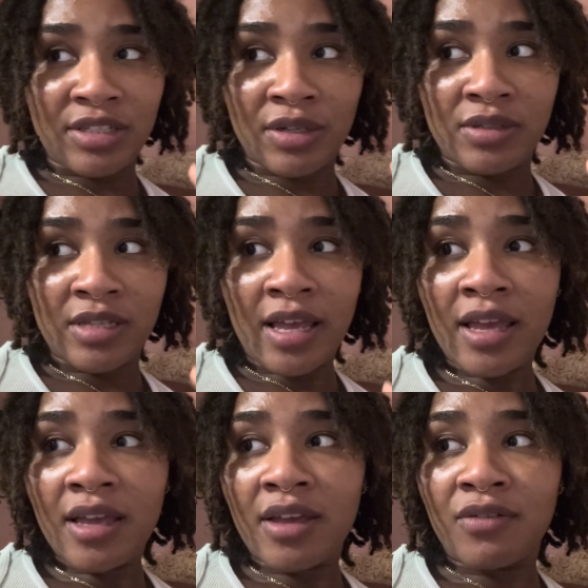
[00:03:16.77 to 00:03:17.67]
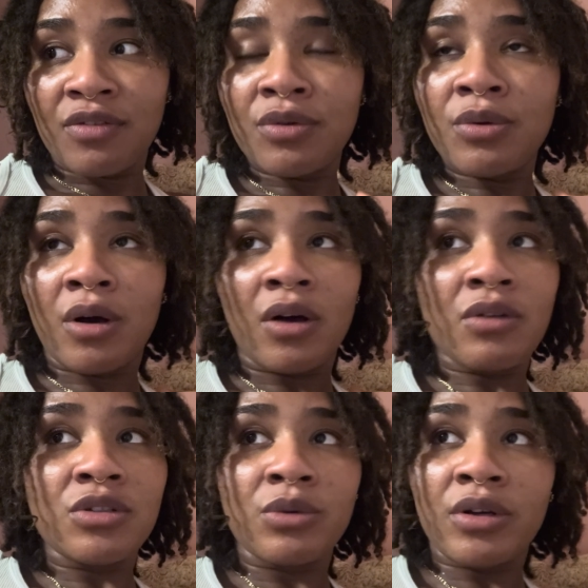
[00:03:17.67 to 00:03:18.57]
So, say if you do all
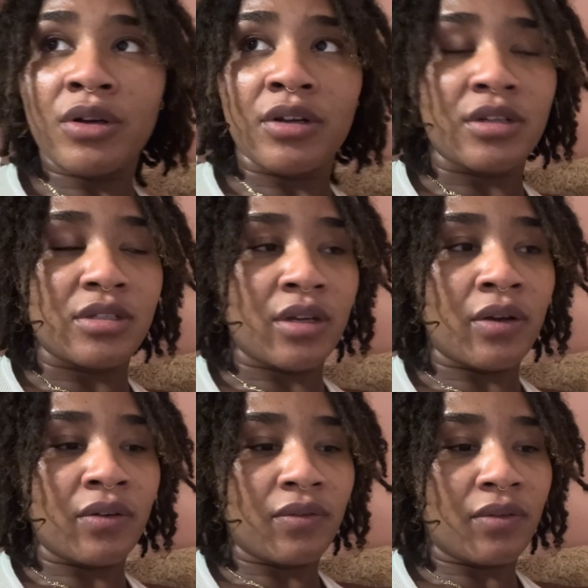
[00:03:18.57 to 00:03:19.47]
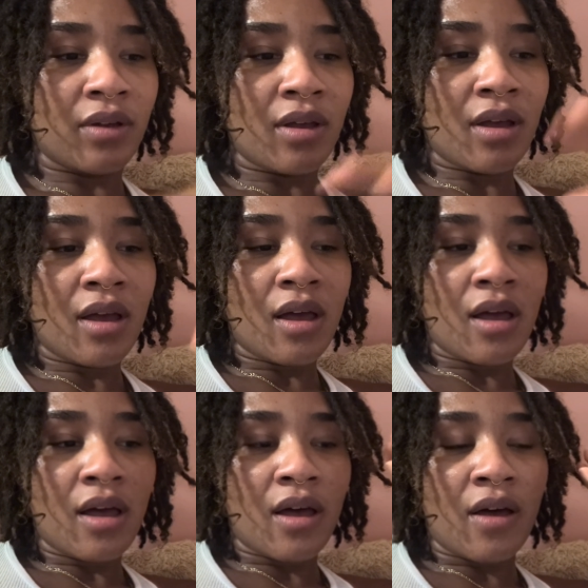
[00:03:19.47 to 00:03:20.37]
this work on yourself,
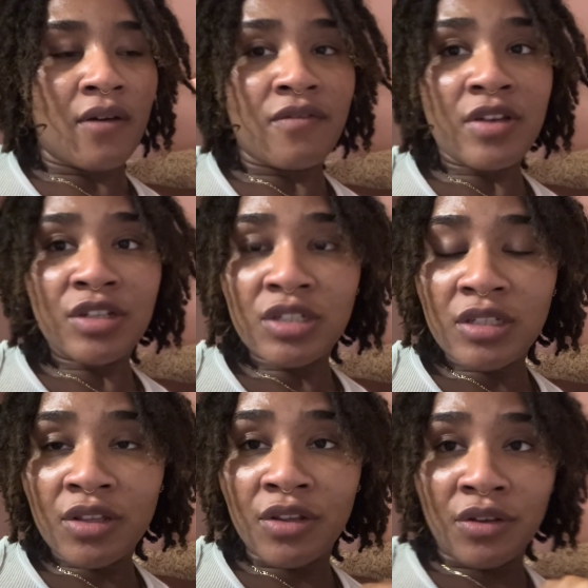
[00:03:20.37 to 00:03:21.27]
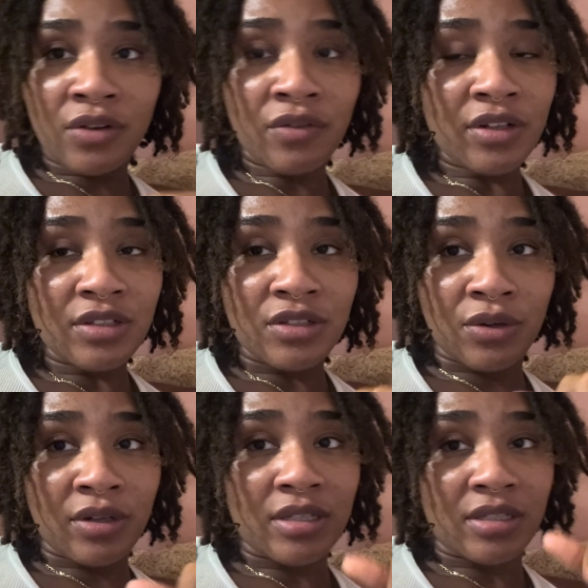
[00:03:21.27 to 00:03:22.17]
eventually the universe is
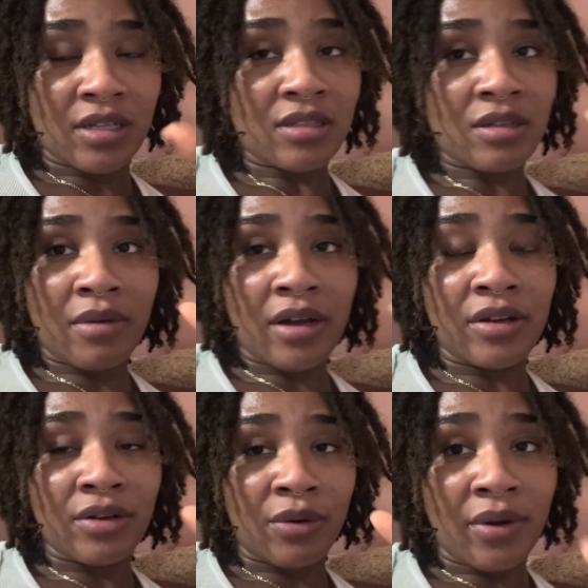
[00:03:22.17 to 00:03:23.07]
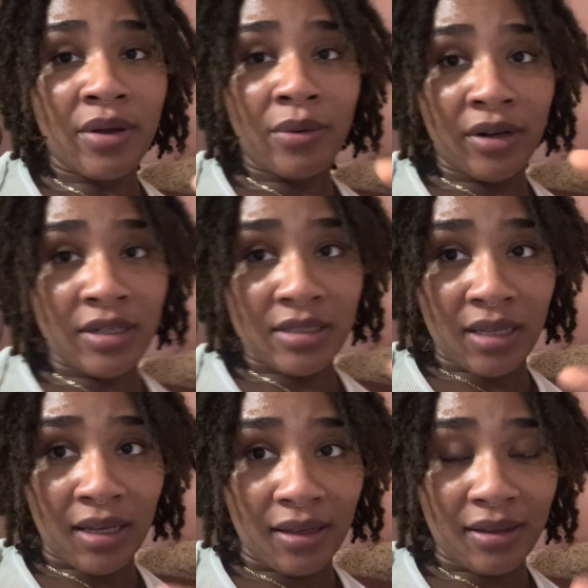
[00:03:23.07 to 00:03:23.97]
going to send somebody your way where it's
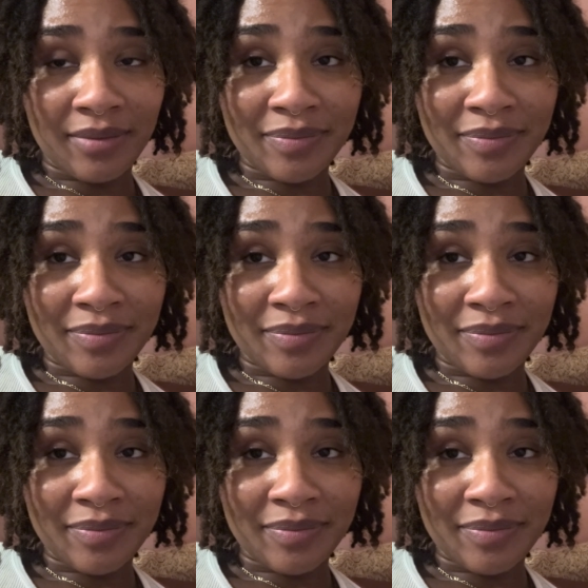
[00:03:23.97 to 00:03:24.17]
like,